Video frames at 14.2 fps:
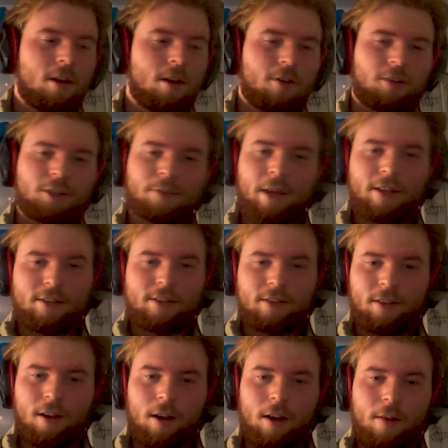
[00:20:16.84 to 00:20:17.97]
respect
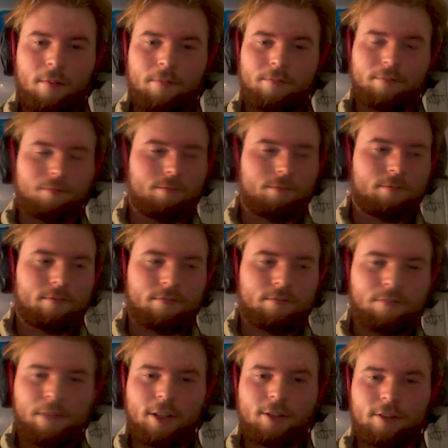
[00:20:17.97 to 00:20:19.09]
and
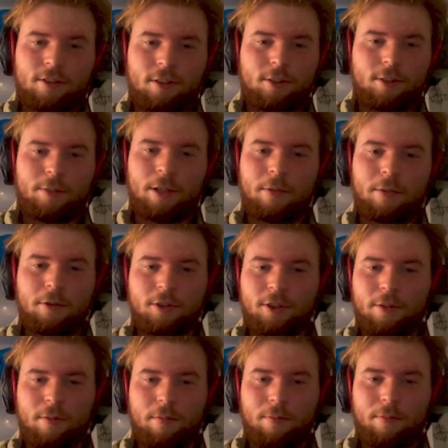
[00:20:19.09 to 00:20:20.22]
being as hospitable as
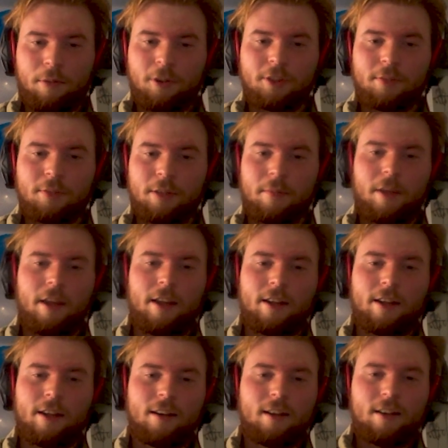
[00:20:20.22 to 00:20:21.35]
you can possibly be,
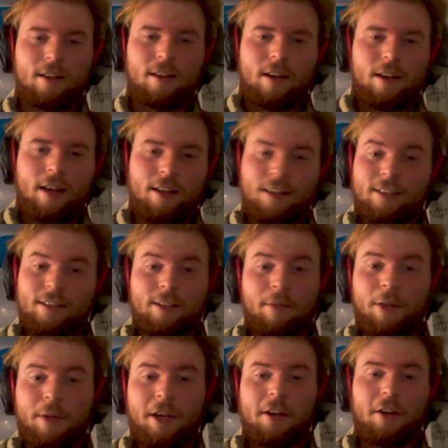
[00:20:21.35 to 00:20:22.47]
and it's
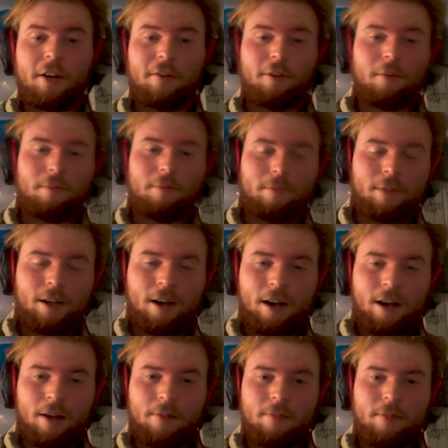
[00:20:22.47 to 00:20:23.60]
something we can learn from,
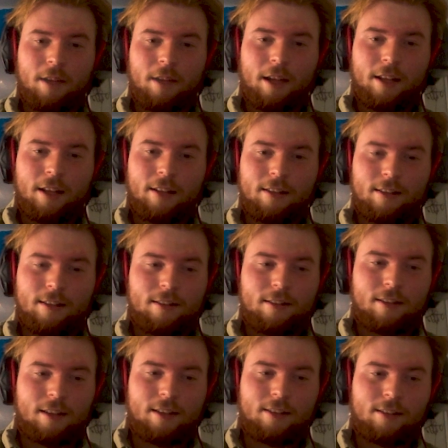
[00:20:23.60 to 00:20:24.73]
and
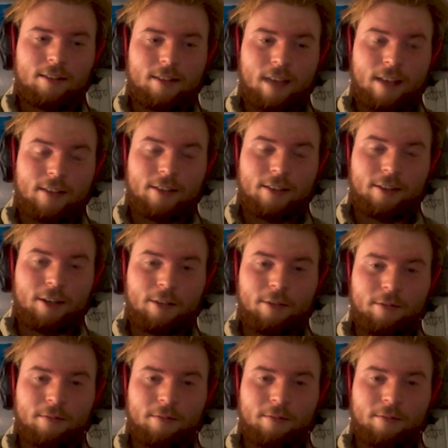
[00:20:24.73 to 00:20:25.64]
it's incredible.